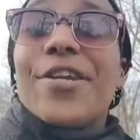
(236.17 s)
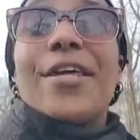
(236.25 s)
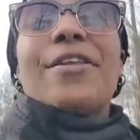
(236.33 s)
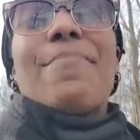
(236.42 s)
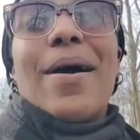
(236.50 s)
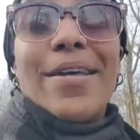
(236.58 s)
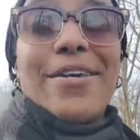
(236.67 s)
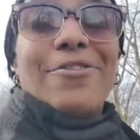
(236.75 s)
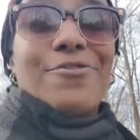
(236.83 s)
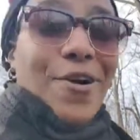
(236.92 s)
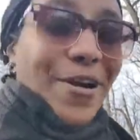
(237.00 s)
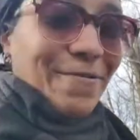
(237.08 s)
anybody
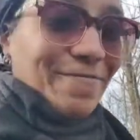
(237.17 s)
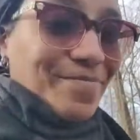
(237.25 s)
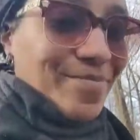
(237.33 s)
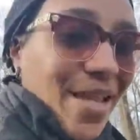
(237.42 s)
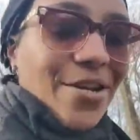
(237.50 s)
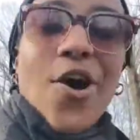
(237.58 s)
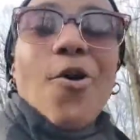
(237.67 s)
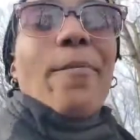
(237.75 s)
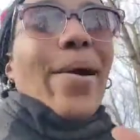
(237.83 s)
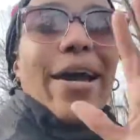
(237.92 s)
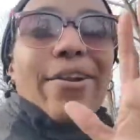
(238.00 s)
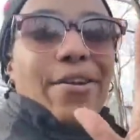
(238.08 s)
else, right? It don't
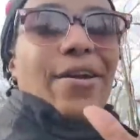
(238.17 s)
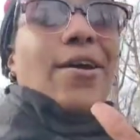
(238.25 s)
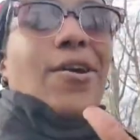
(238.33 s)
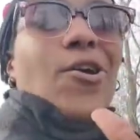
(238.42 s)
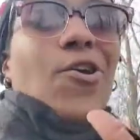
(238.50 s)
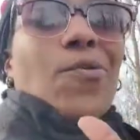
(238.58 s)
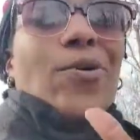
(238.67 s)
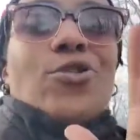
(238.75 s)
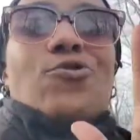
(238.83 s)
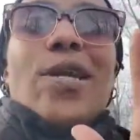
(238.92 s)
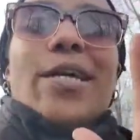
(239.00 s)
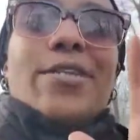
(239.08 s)
matter what
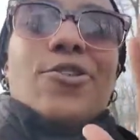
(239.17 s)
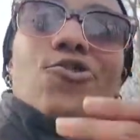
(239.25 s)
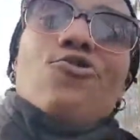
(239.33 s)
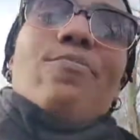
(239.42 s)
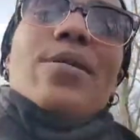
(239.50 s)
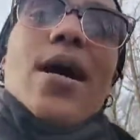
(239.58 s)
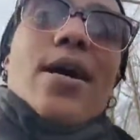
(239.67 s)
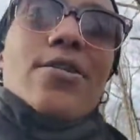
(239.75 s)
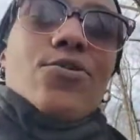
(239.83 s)
you like to do. Be honest